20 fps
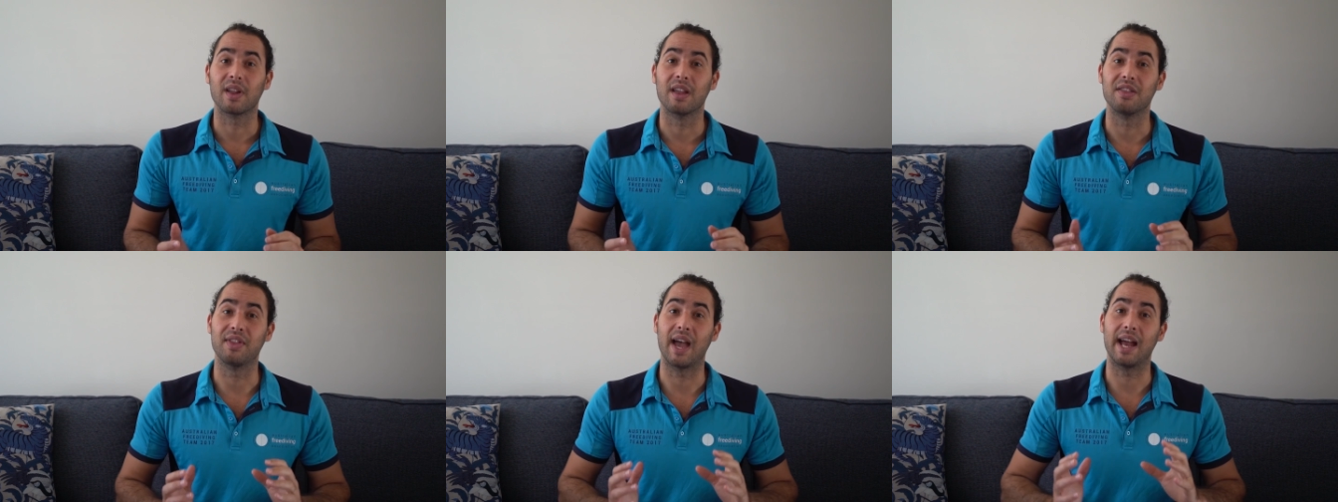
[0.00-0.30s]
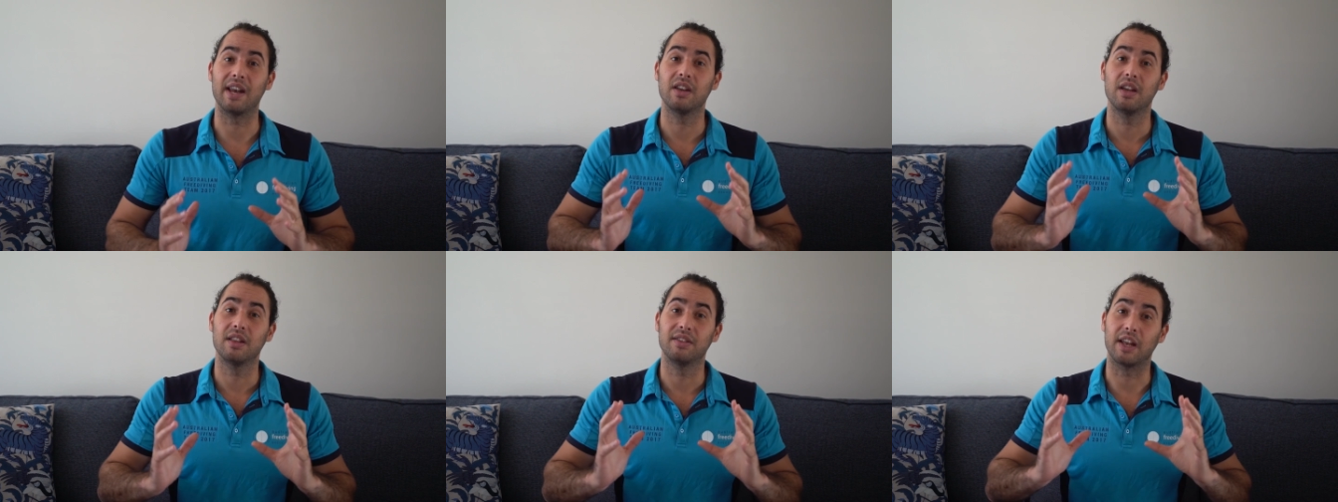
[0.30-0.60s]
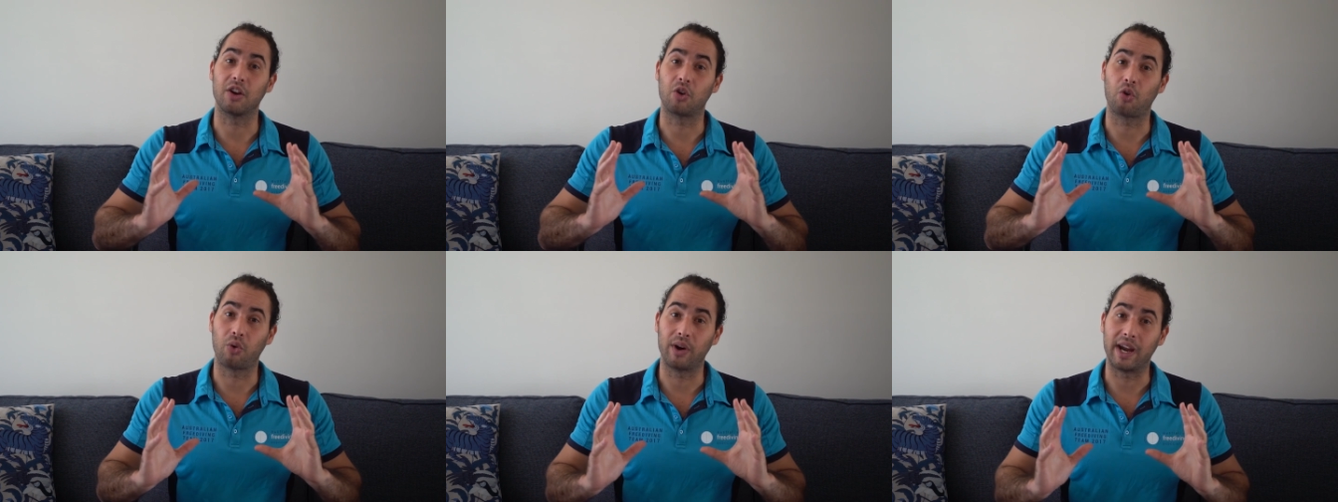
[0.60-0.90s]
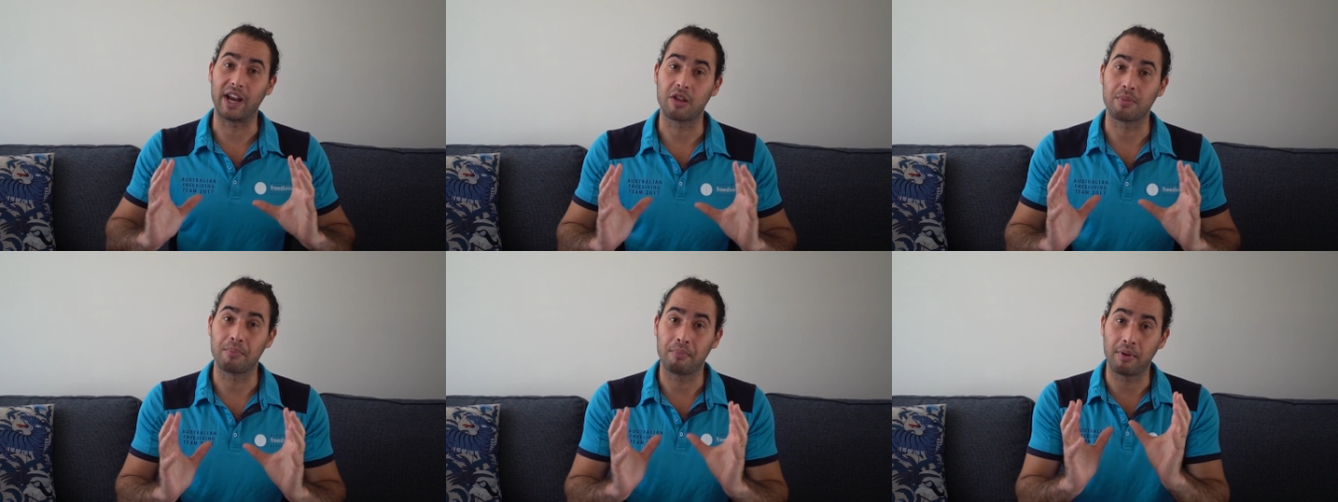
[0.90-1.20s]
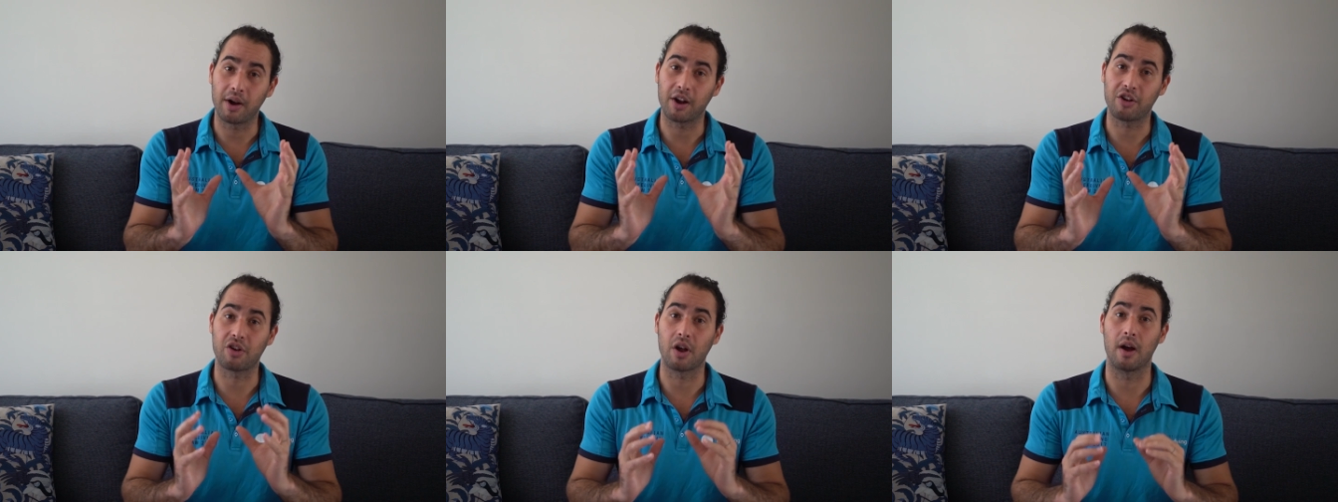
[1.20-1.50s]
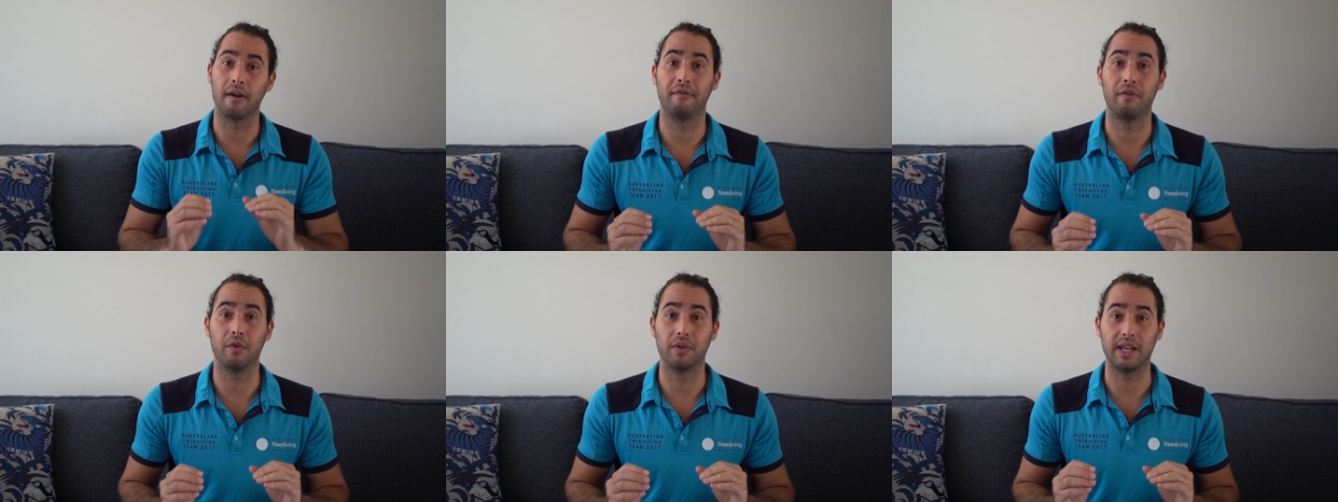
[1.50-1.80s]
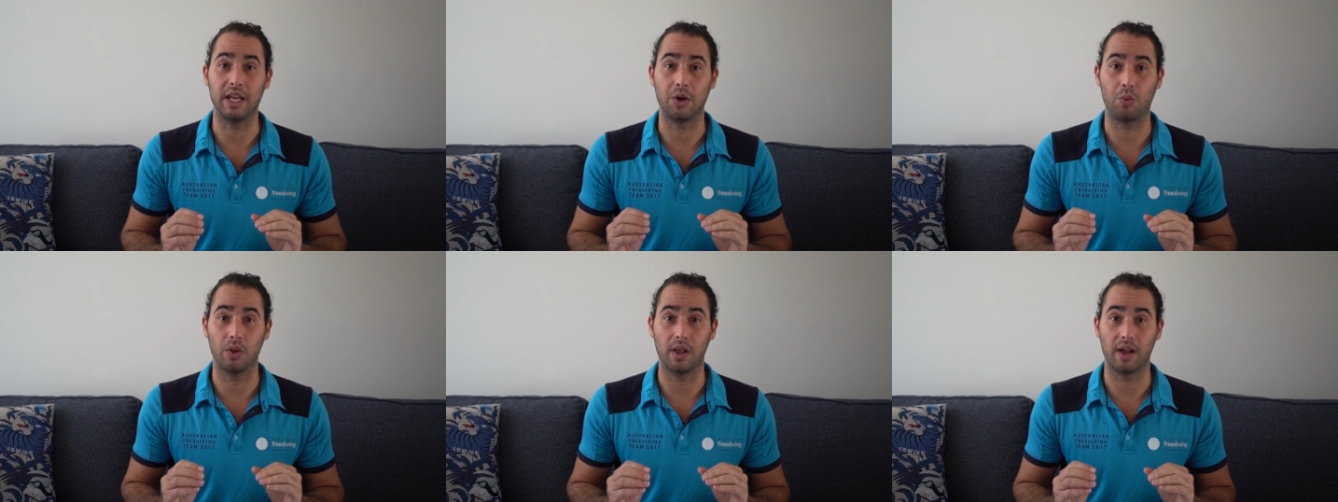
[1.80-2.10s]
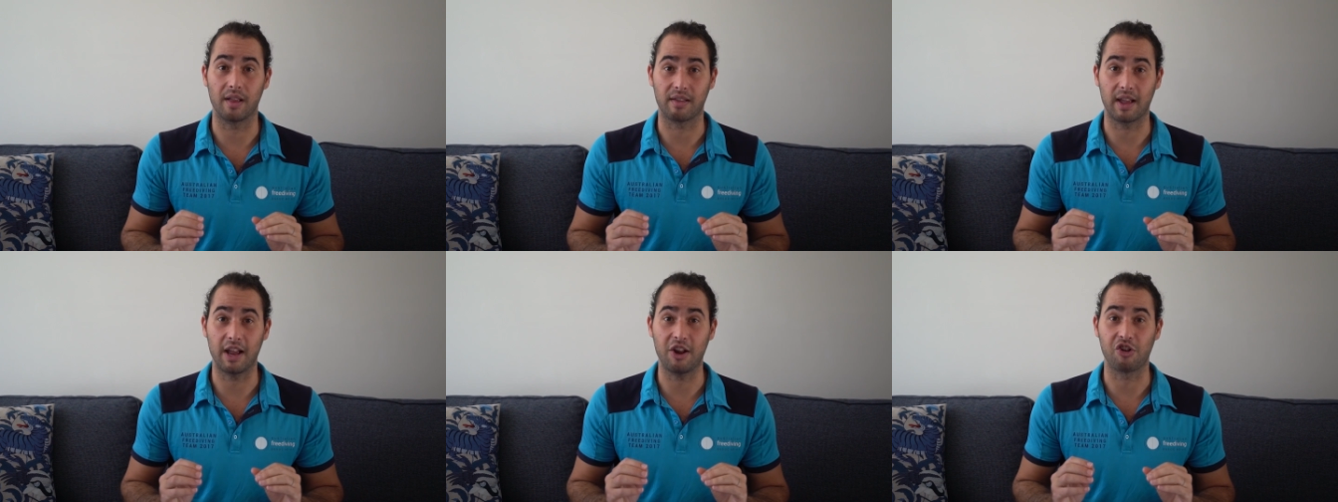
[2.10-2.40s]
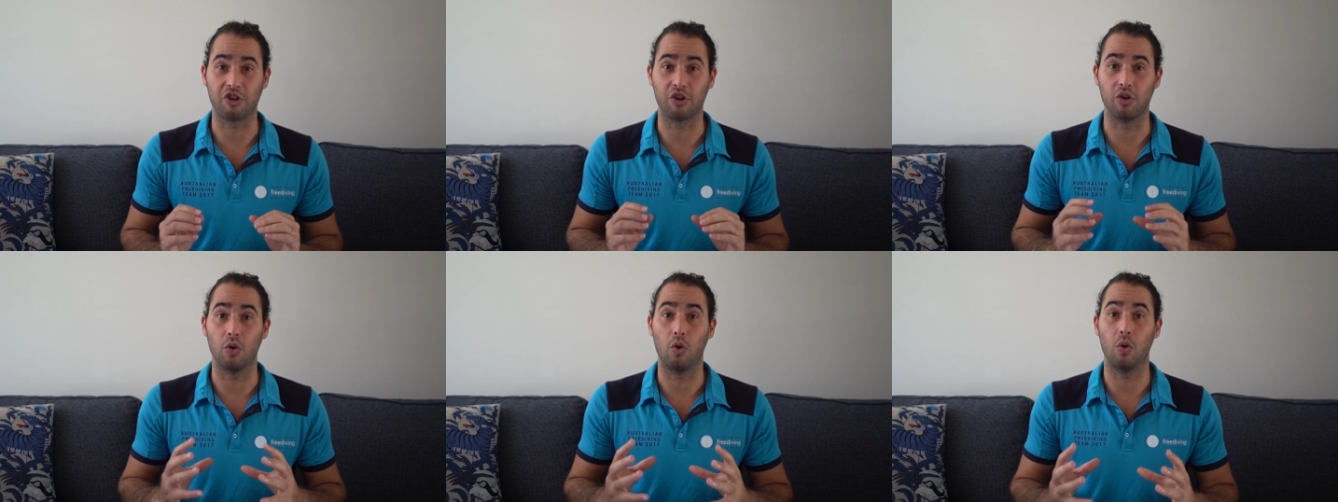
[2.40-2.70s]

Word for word: that creates pressure for the equalization,